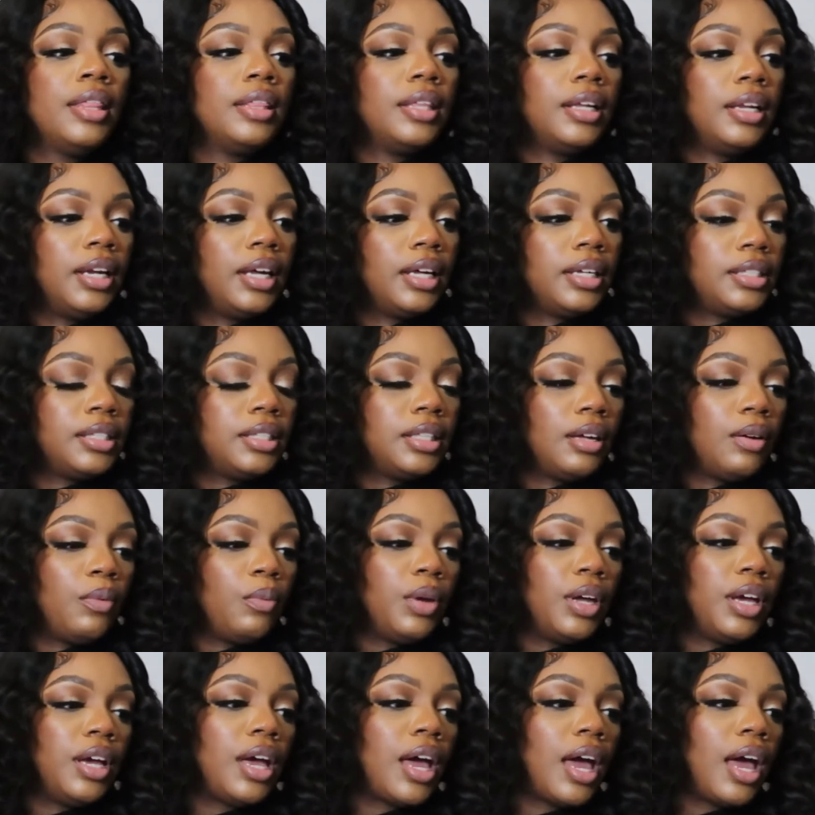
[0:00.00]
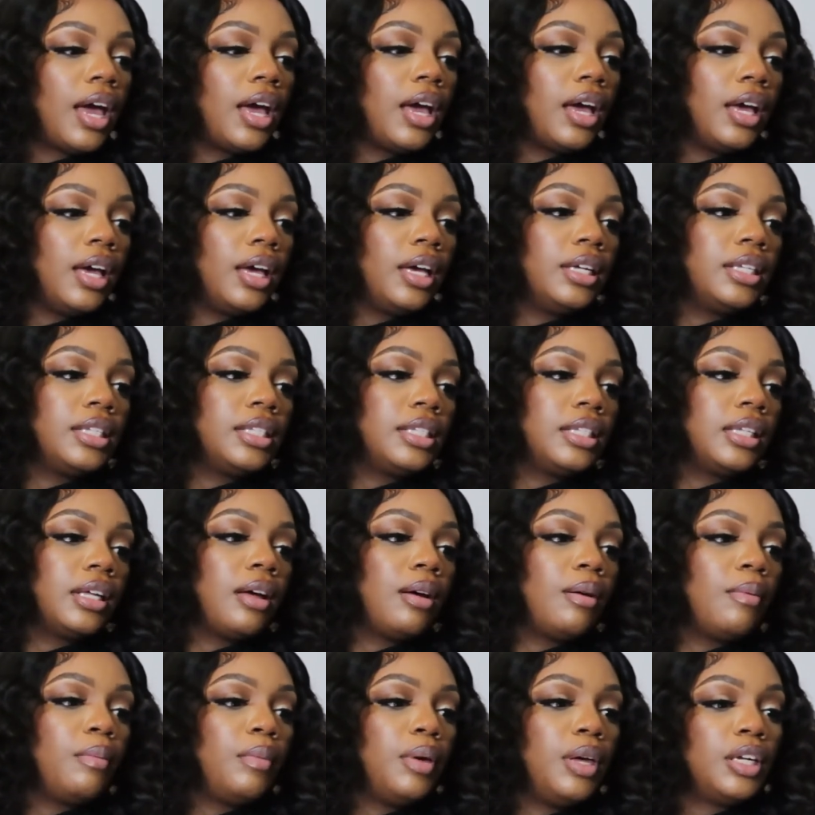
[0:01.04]
The next thing we got is
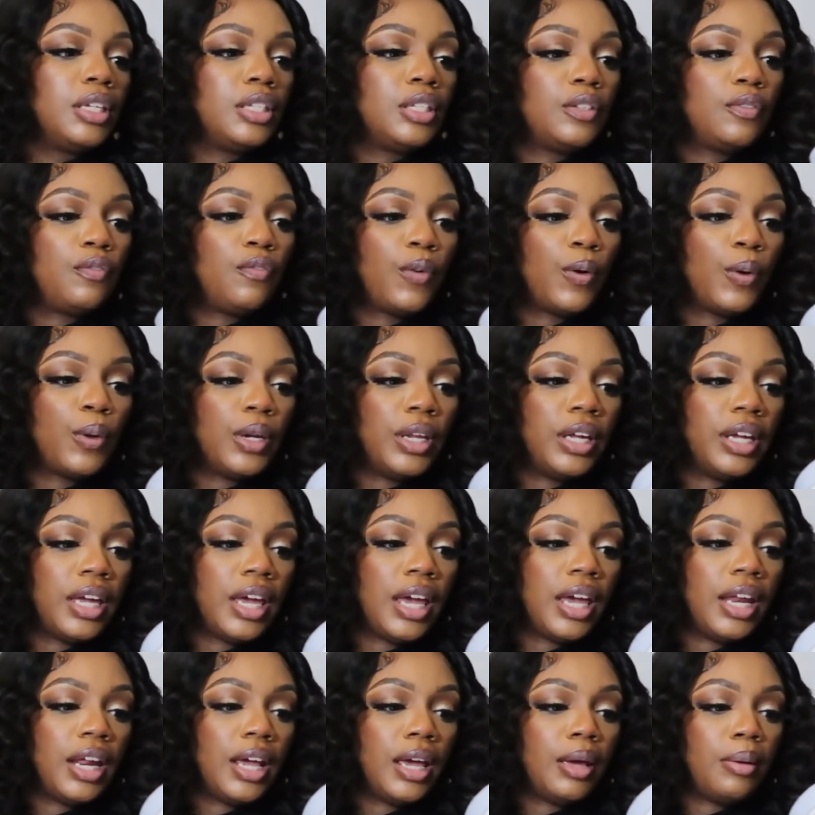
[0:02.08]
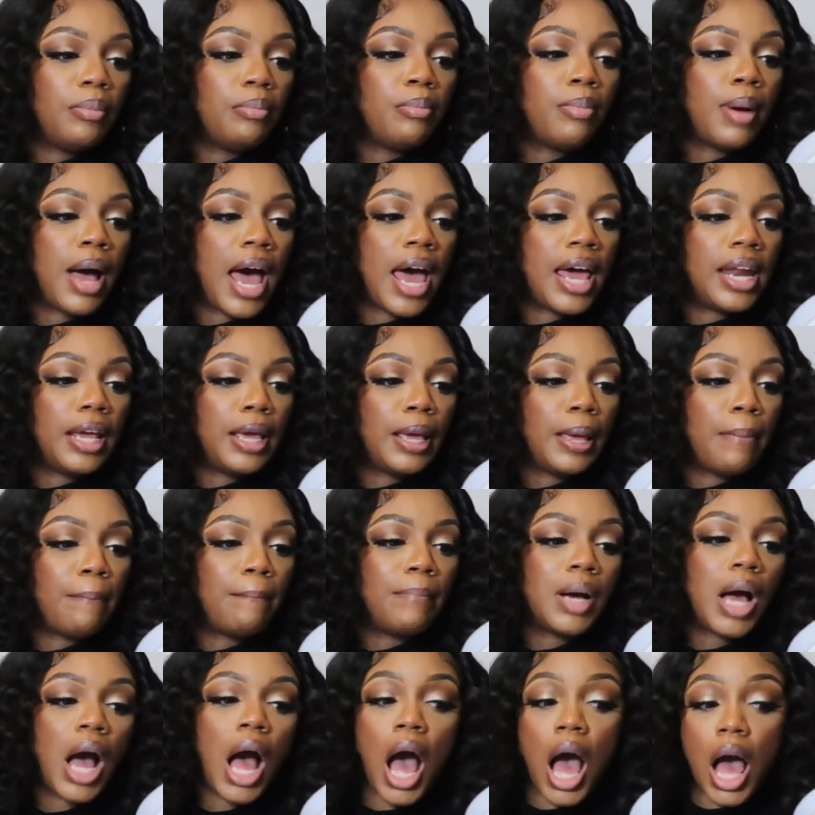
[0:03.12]
some exfoliating body
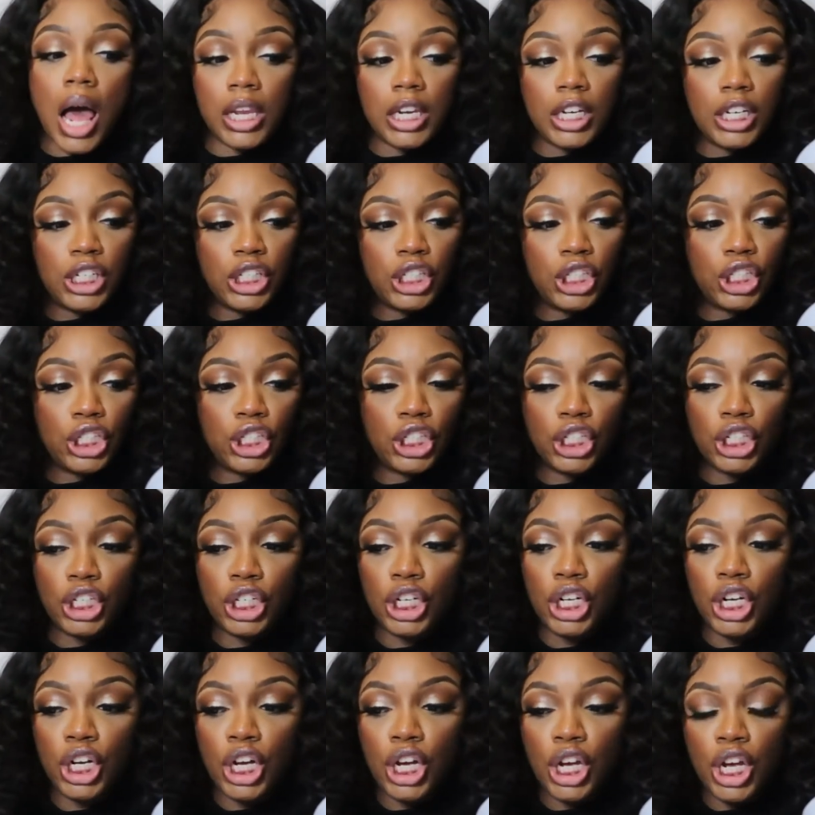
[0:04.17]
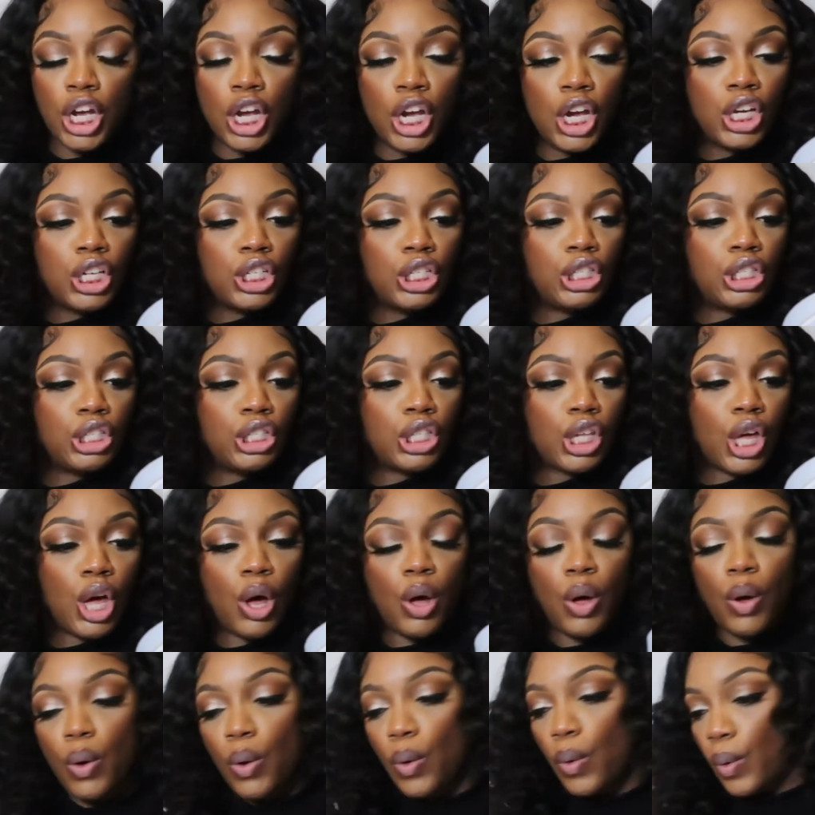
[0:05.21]
polish.
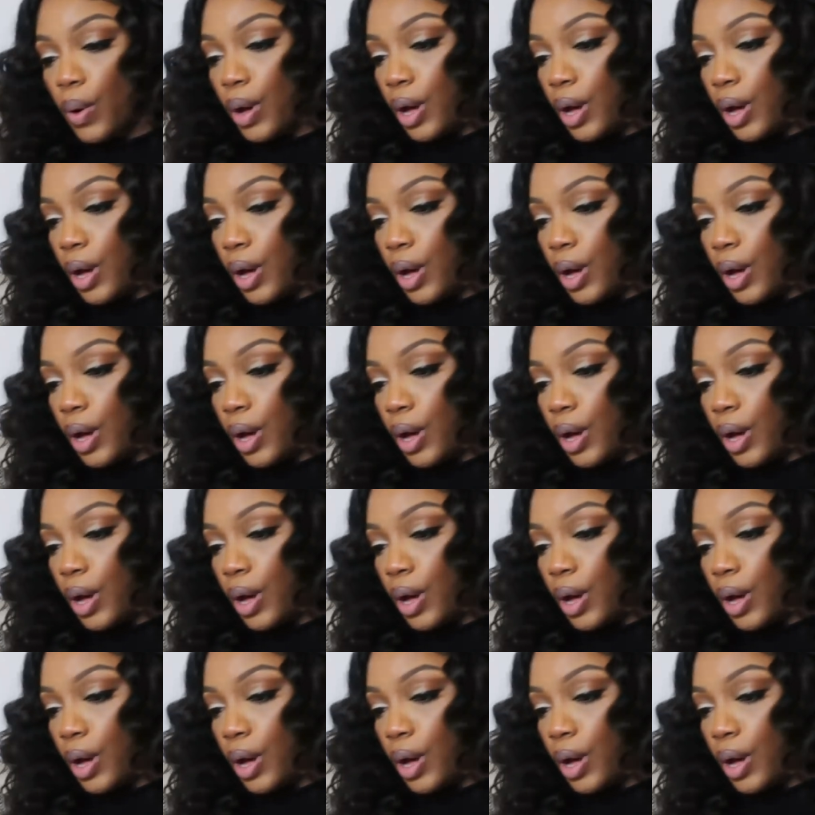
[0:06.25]
So